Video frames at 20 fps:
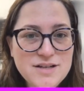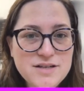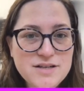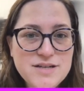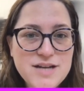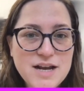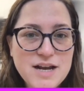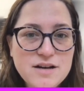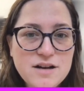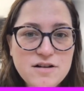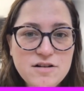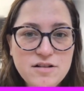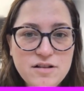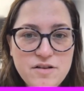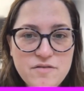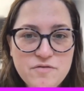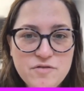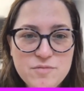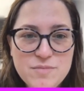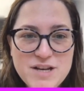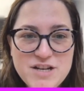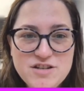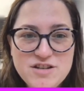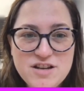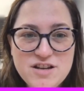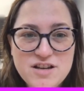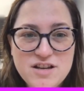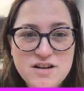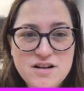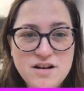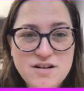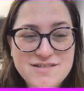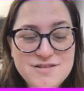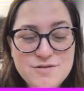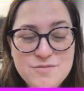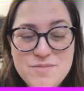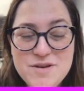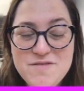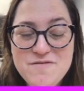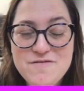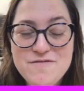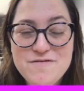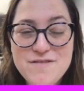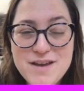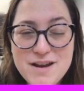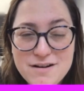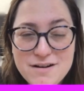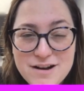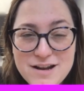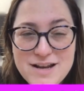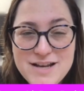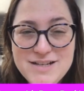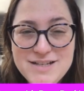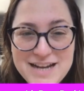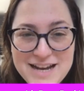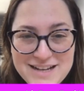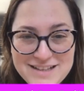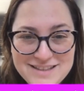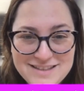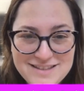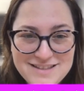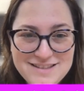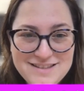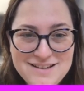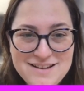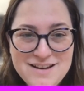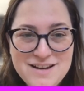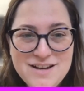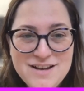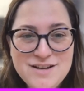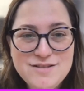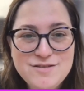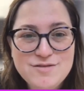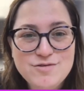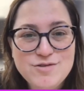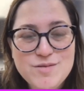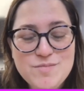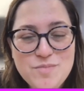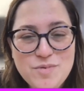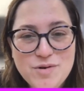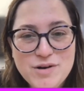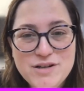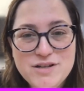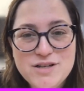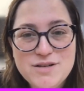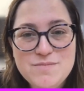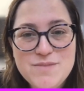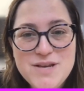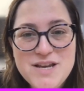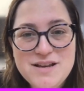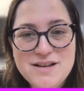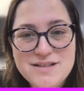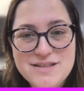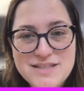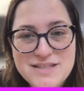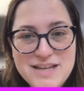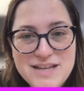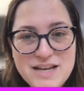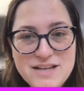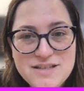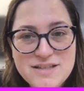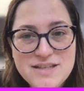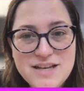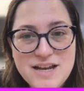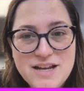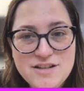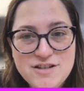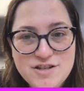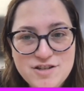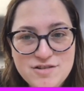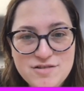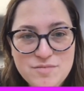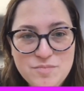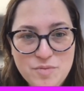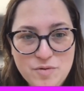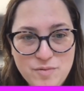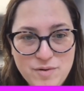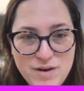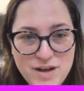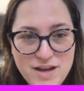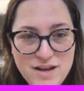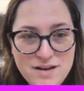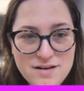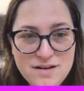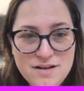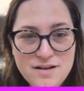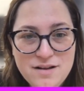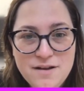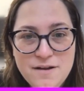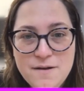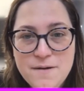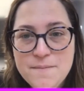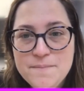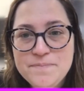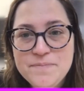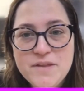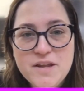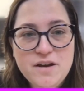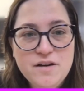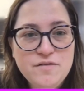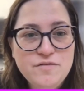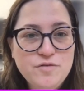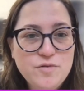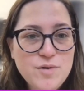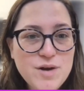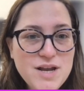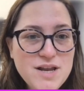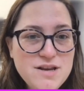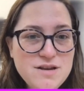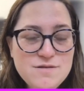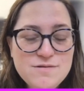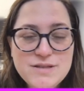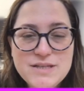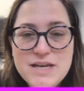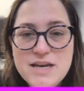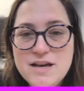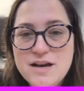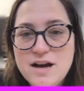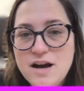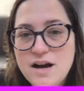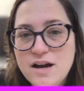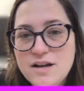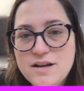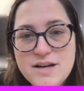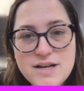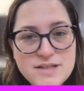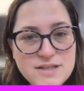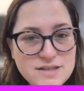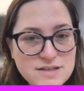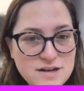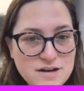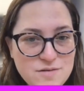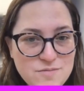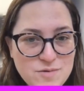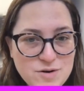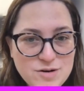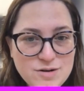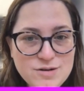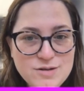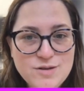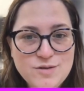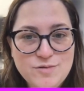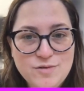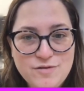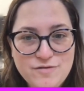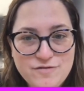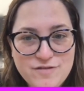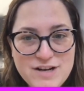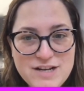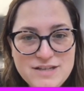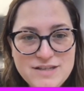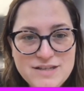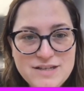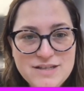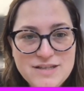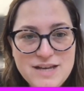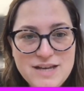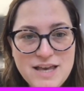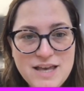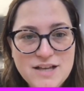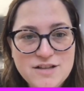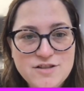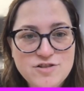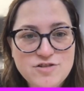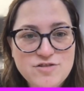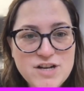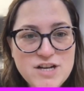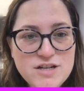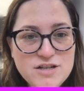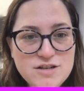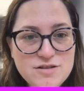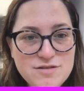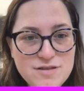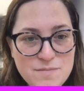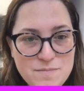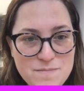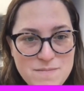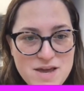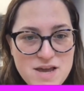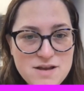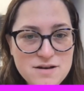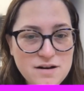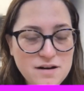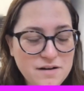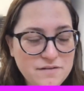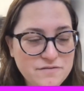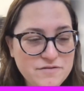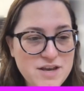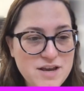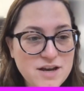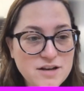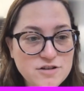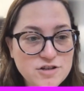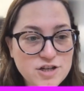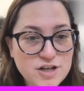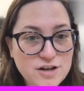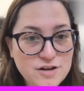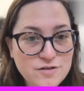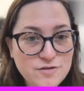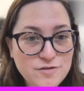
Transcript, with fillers: Technical information can also be very dense, so it's important to be concise and to the point. Avoid using unnecessary words or phrases and get straight to the meat of the issue.